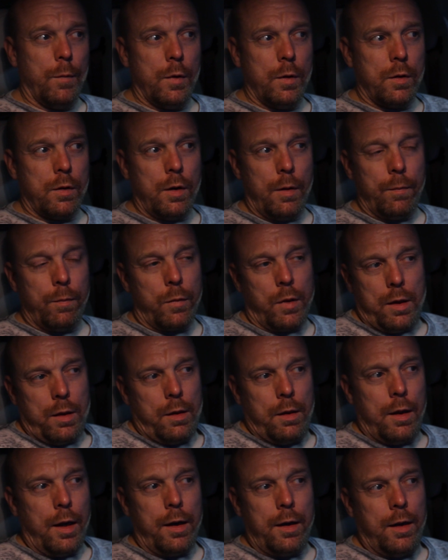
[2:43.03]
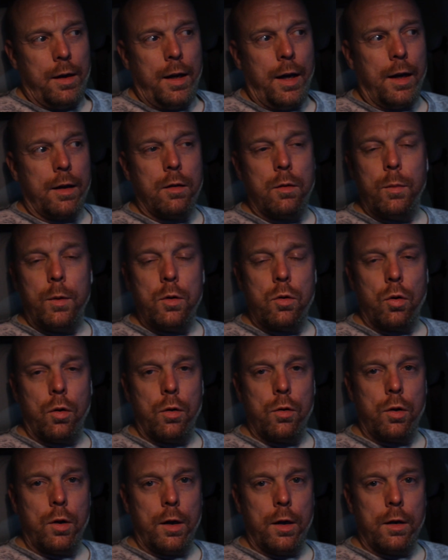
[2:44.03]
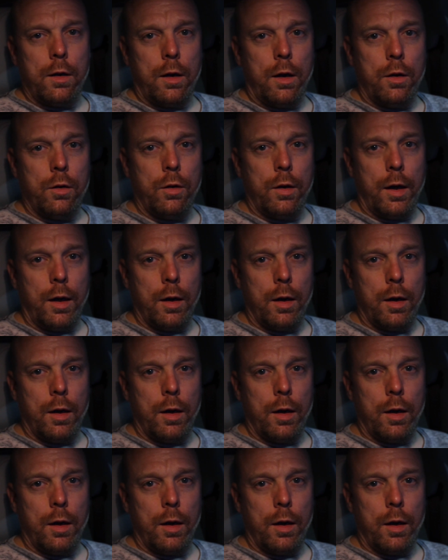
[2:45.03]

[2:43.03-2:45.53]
some that it had to be charging at 100